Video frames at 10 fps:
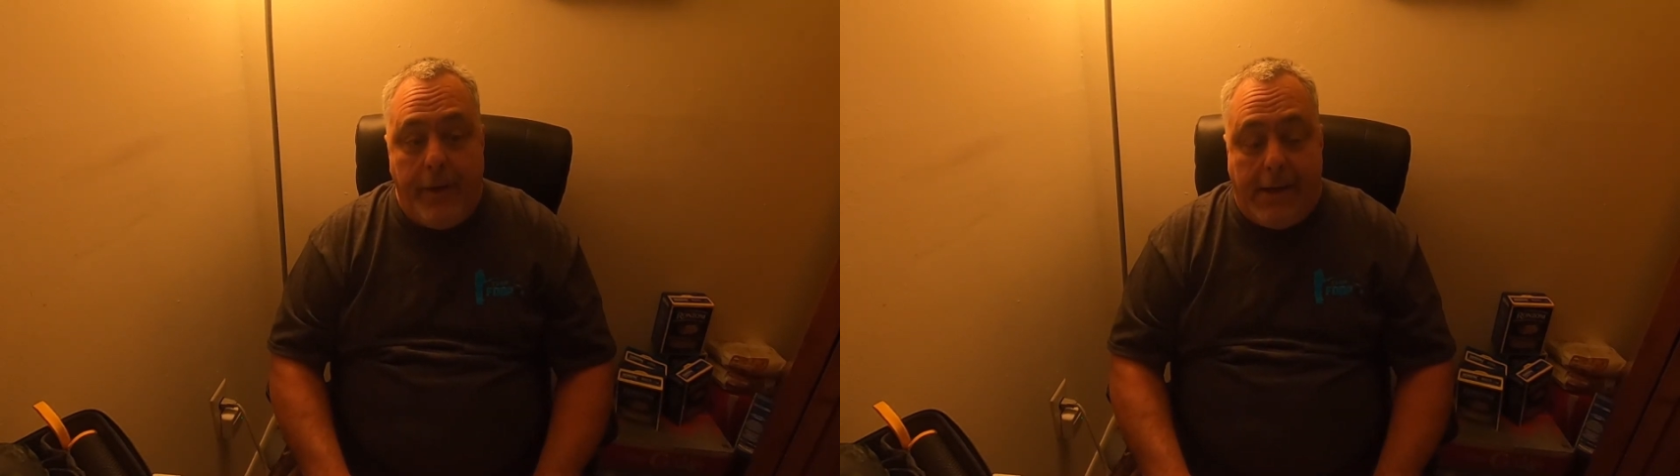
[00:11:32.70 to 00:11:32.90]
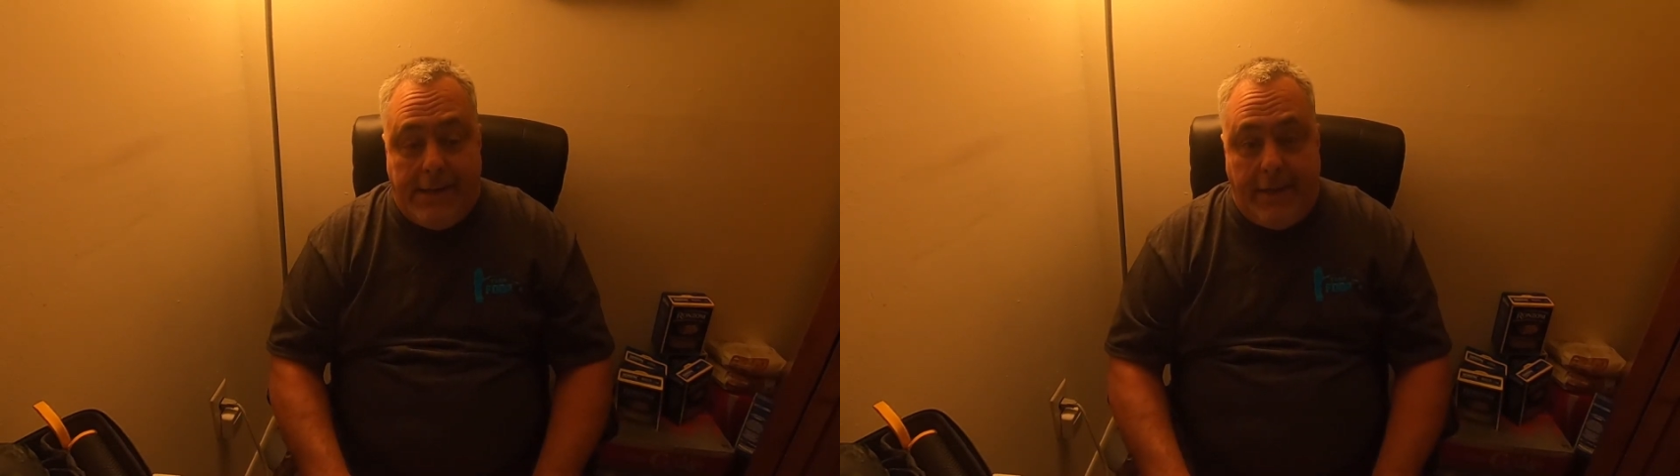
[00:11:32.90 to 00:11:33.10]

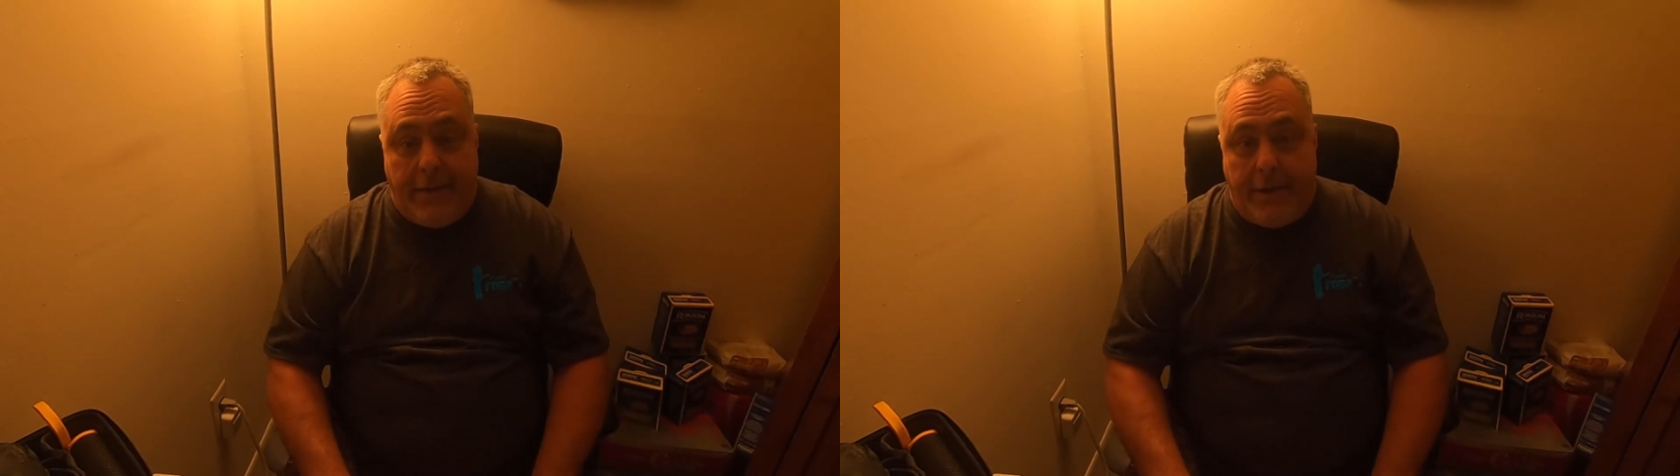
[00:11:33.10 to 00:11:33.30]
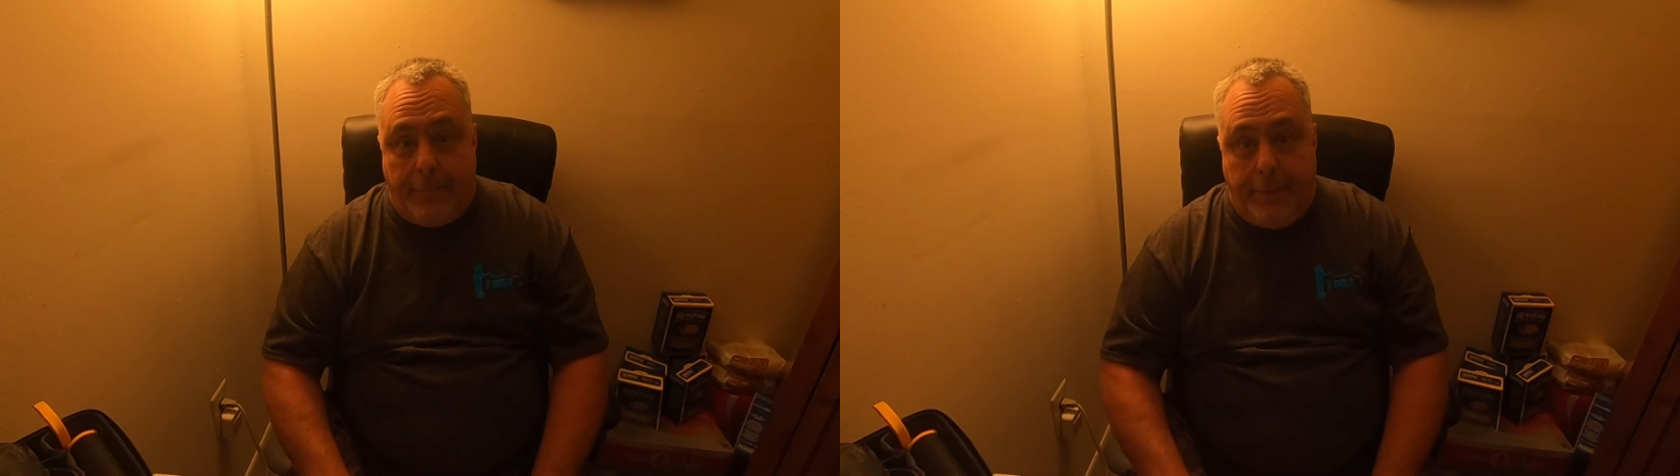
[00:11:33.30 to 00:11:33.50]
I
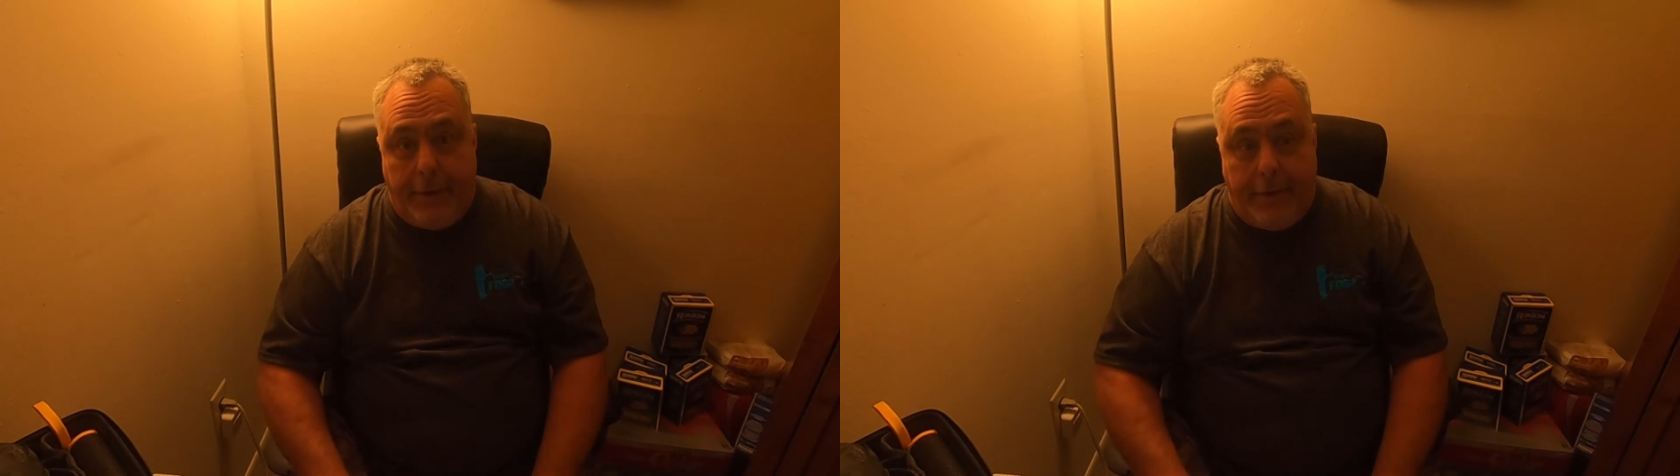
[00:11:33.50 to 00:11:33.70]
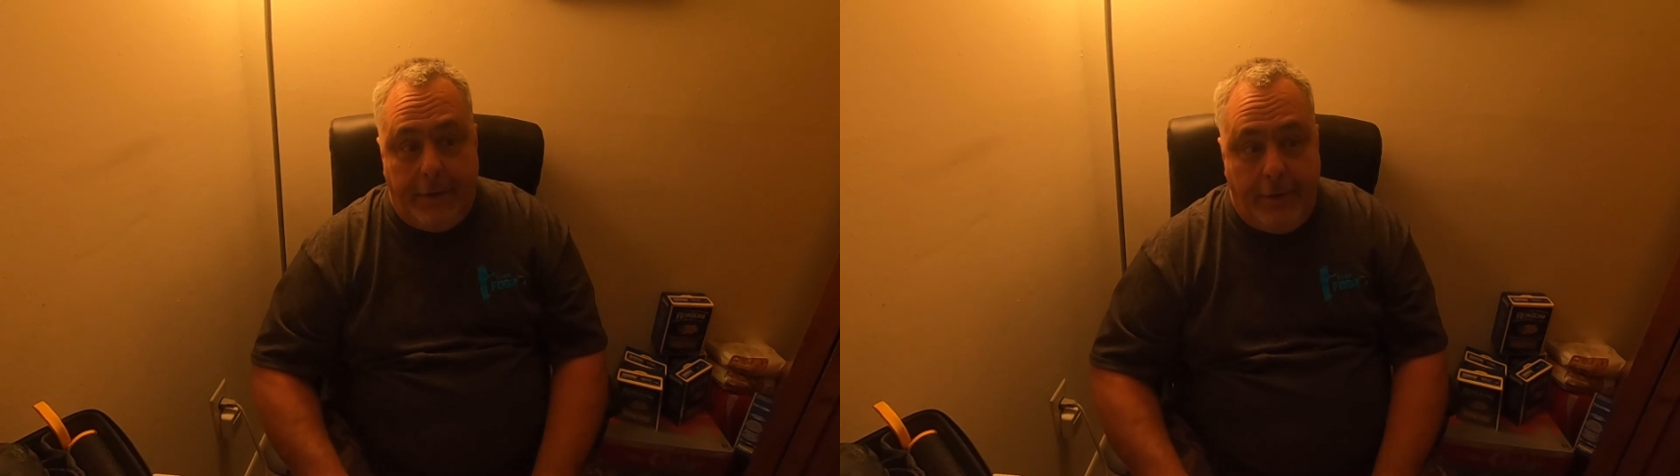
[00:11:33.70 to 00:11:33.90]
ended up
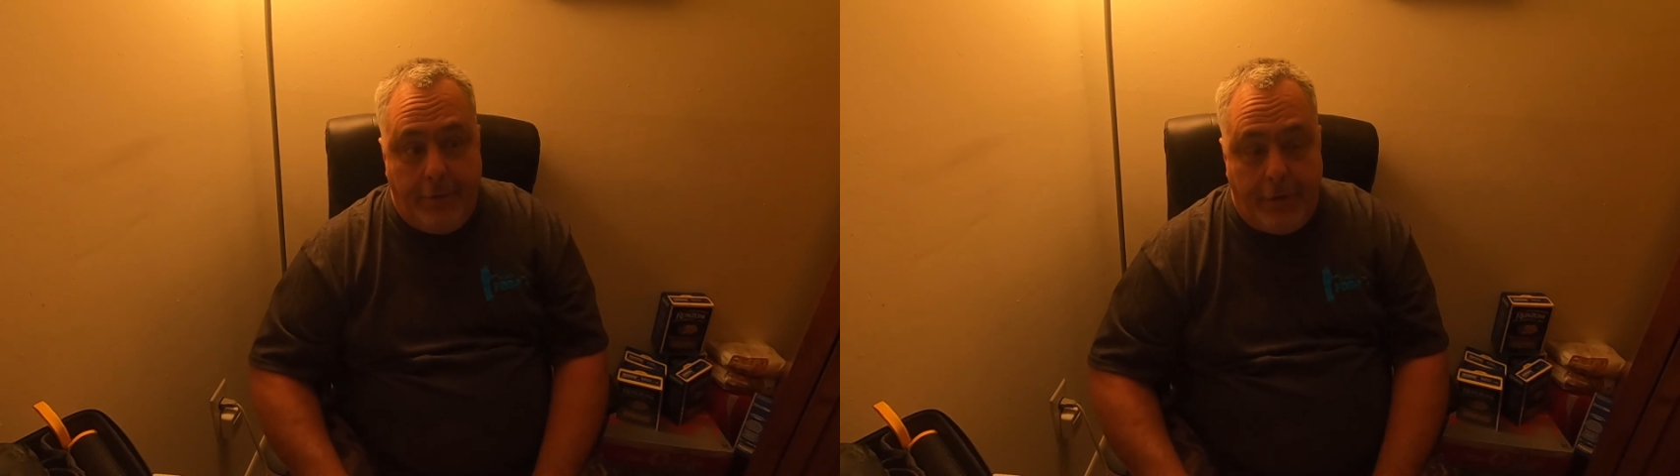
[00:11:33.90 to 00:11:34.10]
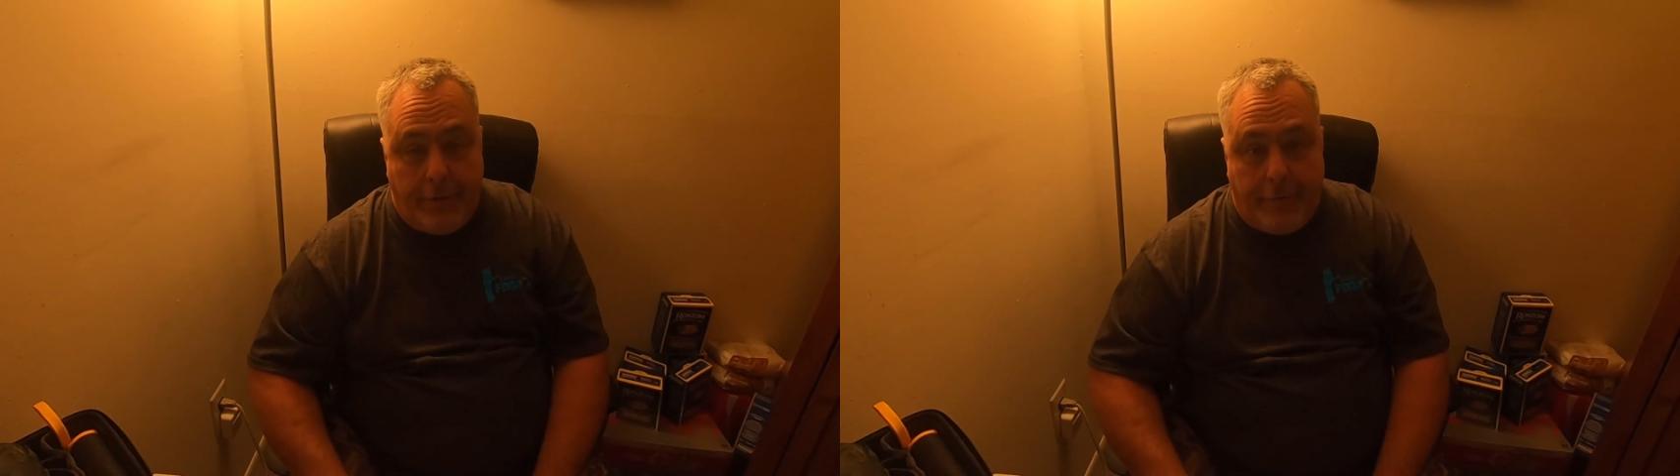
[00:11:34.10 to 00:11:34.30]
using a